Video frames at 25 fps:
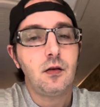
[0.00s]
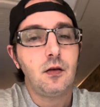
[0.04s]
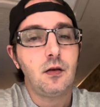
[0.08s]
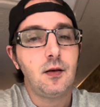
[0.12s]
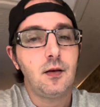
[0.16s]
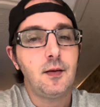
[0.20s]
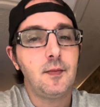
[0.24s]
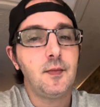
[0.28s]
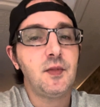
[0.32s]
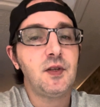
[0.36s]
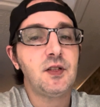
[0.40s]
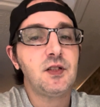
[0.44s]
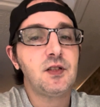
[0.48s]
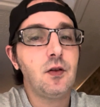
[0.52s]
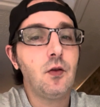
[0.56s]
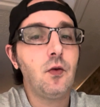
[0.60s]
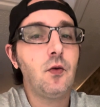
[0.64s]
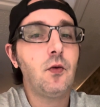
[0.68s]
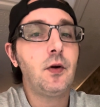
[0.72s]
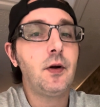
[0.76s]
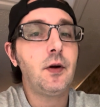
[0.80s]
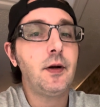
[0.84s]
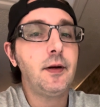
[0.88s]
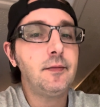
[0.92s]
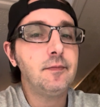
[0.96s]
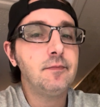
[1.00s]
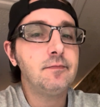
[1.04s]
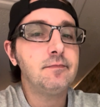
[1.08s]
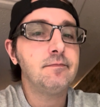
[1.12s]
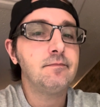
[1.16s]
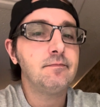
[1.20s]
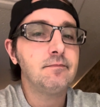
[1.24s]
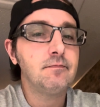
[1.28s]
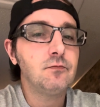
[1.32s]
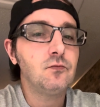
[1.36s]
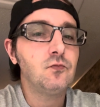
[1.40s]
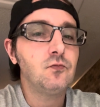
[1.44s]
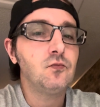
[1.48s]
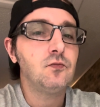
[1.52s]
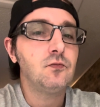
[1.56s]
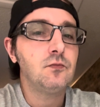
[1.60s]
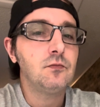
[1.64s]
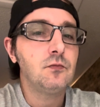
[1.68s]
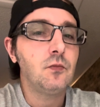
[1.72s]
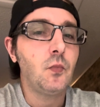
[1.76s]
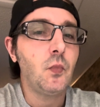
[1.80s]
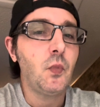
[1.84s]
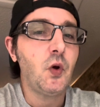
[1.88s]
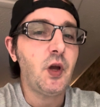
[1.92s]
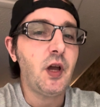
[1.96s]
And Miss Lori,
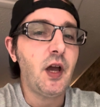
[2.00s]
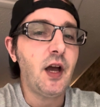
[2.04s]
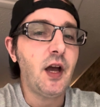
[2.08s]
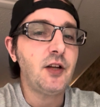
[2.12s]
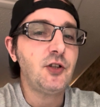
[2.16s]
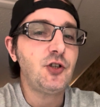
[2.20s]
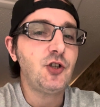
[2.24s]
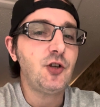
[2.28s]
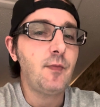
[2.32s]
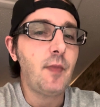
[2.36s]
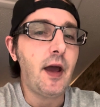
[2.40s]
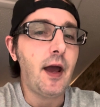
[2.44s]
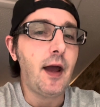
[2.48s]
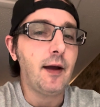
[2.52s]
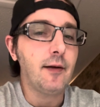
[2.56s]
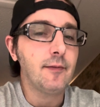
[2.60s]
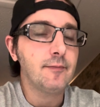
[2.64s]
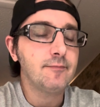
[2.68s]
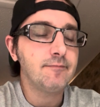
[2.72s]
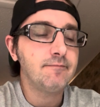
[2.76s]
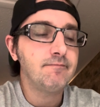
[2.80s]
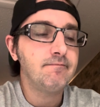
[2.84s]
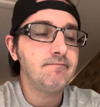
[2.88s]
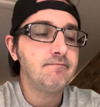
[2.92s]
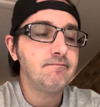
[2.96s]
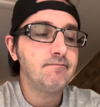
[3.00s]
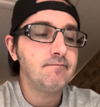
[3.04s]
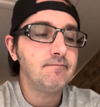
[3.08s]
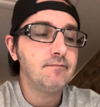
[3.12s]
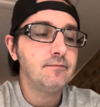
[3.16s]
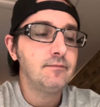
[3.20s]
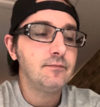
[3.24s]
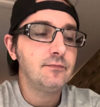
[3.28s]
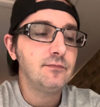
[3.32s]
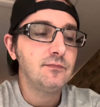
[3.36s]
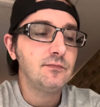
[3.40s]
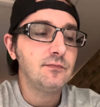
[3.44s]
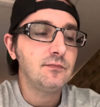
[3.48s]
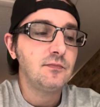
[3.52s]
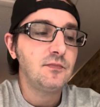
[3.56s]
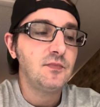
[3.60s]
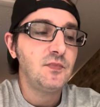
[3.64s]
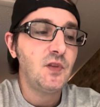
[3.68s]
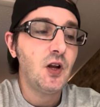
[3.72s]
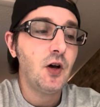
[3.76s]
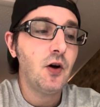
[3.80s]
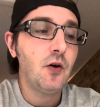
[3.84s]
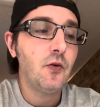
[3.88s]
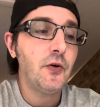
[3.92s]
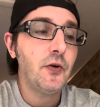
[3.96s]
we got your back.
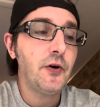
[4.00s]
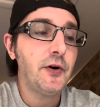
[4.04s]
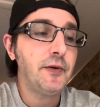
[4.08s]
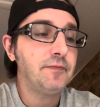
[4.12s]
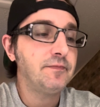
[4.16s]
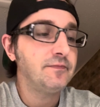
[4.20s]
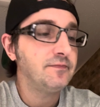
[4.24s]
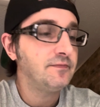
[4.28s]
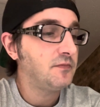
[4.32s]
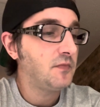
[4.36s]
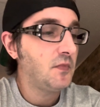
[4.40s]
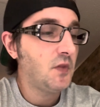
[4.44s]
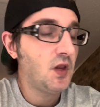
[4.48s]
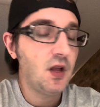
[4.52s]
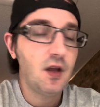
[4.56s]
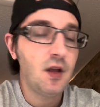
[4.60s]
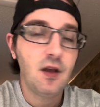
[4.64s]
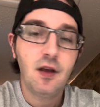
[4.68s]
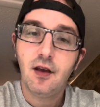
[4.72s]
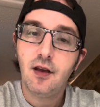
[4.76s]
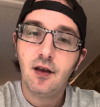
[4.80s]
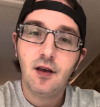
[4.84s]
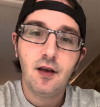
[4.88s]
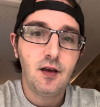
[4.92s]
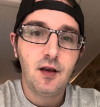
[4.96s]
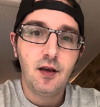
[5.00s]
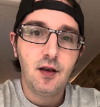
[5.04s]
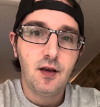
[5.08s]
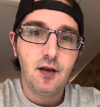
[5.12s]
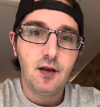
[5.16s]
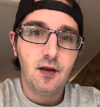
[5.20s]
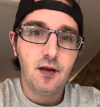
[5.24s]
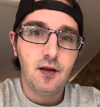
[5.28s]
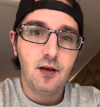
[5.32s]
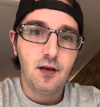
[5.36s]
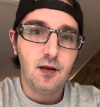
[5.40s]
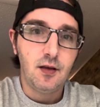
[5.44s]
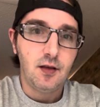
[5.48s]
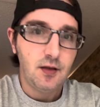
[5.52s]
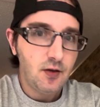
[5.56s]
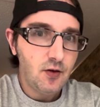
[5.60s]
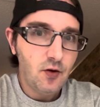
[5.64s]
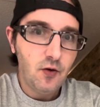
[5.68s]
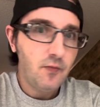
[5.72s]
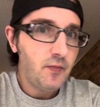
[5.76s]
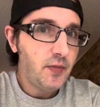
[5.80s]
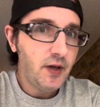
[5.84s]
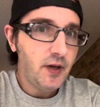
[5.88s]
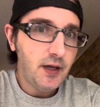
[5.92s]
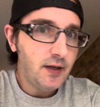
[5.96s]
Noah, you
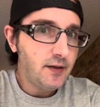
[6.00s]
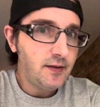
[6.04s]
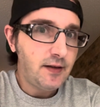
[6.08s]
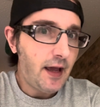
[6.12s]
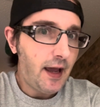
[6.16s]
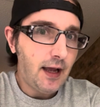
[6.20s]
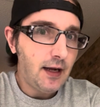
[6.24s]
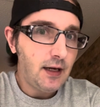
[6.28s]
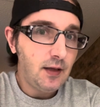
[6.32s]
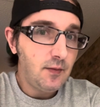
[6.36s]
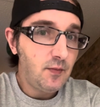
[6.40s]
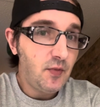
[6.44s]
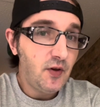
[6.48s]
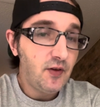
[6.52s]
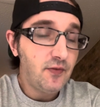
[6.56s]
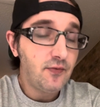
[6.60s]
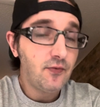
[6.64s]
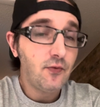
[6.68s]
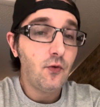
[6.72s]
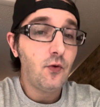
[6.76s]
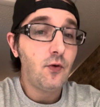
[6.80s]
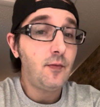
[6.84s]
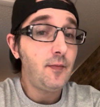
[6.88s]
gonna be a daddy before